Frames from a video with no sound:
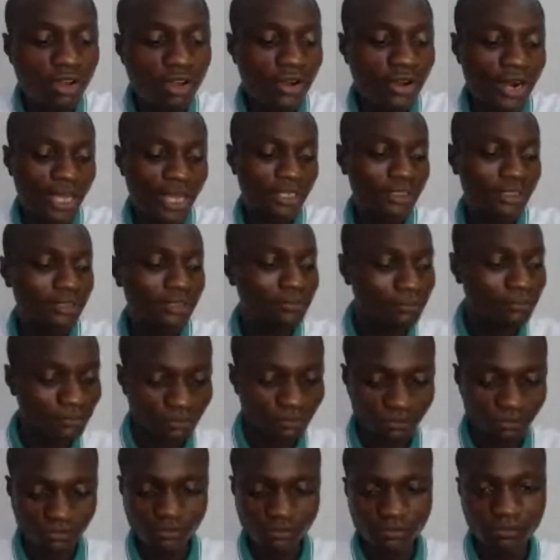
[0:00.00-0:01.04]
All right.
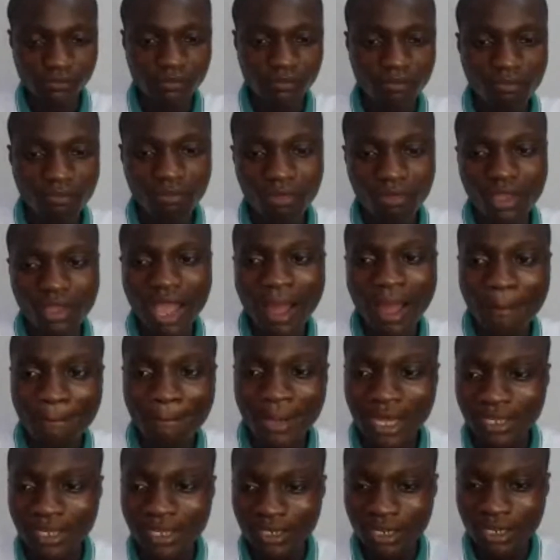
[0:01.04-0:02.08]
I'm
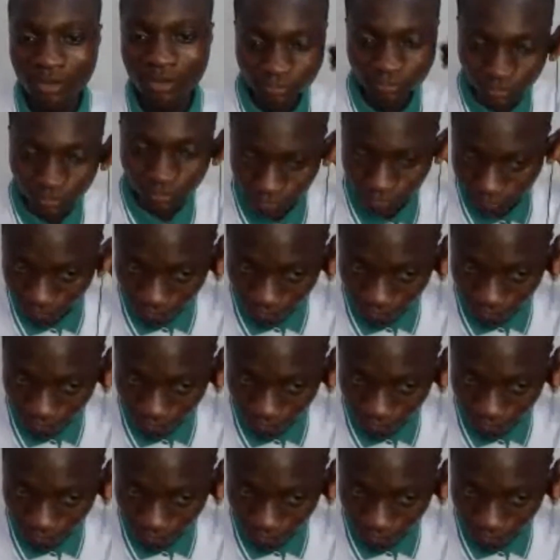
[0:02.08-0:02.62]
back now.